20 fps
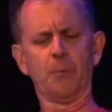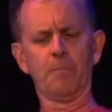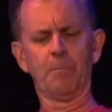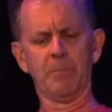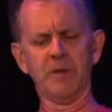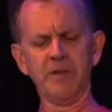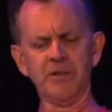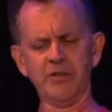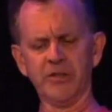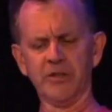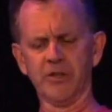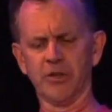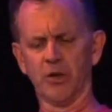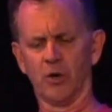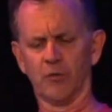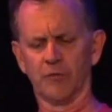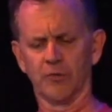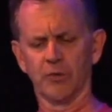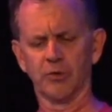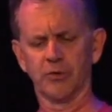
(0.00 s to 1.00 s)
dominion
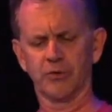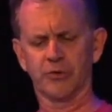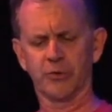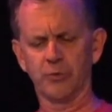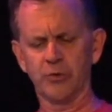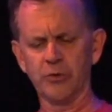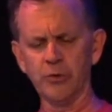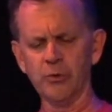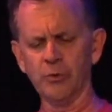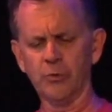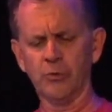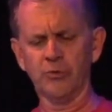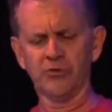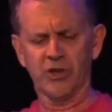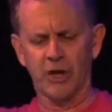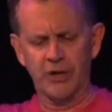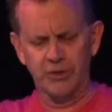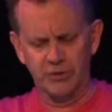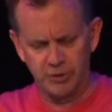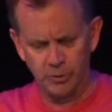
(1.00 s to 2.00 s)
over, to use
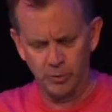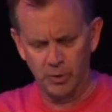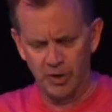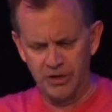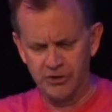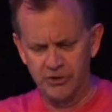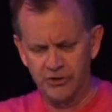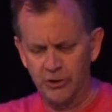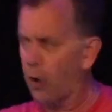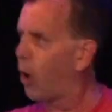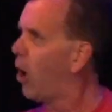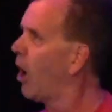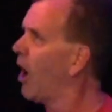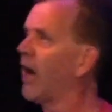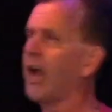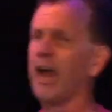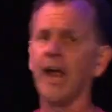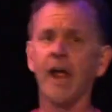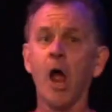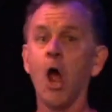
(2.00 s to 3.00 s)
and to
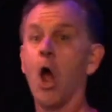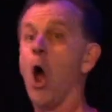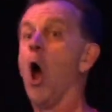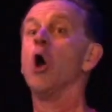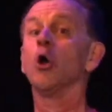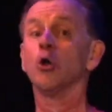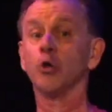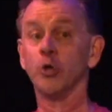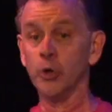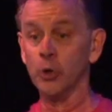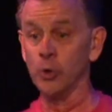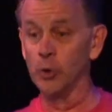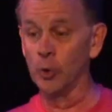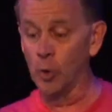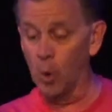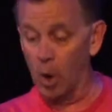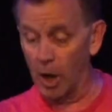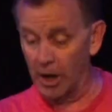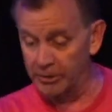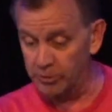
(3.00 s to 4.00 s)
enjoy. You
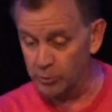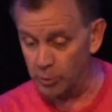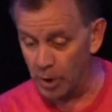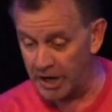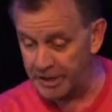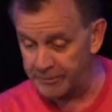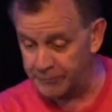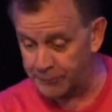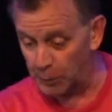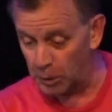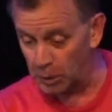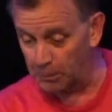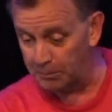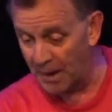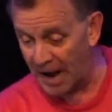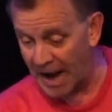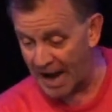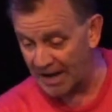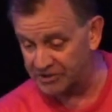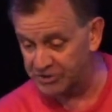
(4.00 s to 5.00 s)
ungrateful
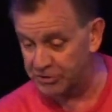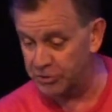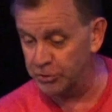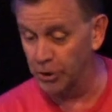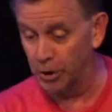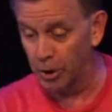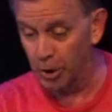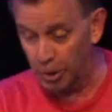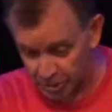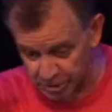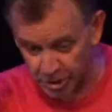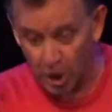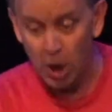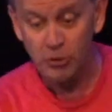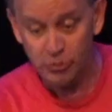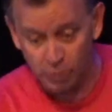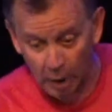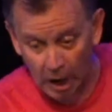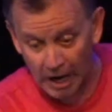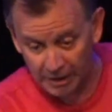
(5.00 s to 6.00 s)

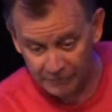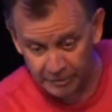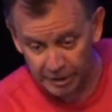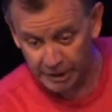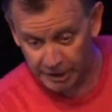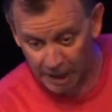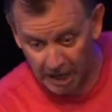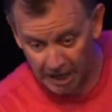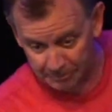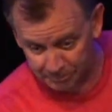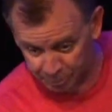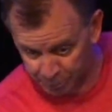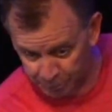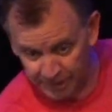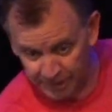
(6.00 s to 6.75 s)
bastard, driving a